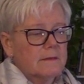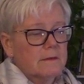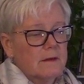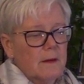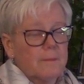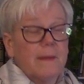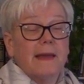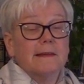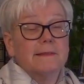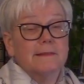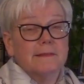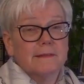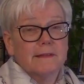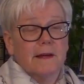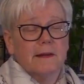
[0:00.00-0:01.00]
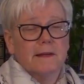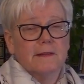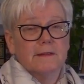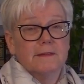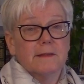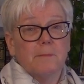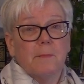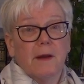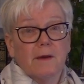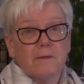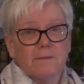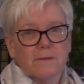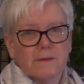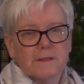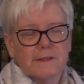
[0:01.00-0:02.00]
a peasant scientist, a
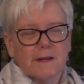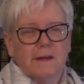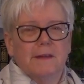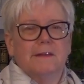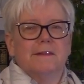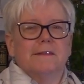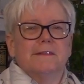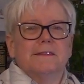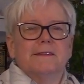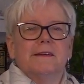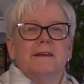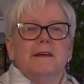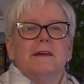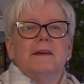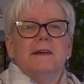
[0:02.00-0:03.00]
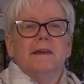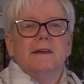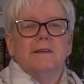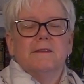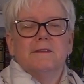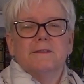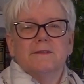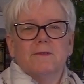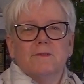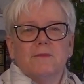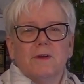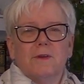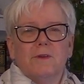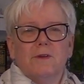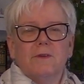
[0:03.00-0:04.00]
barefoot scientist in the
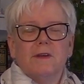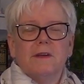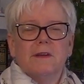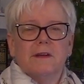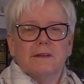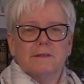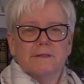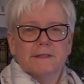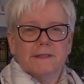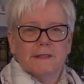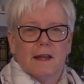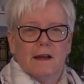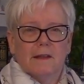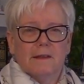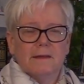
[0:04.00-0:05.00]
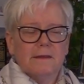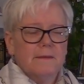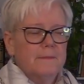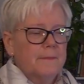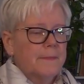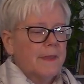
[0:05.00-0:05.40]
Soviet Union under Stalin.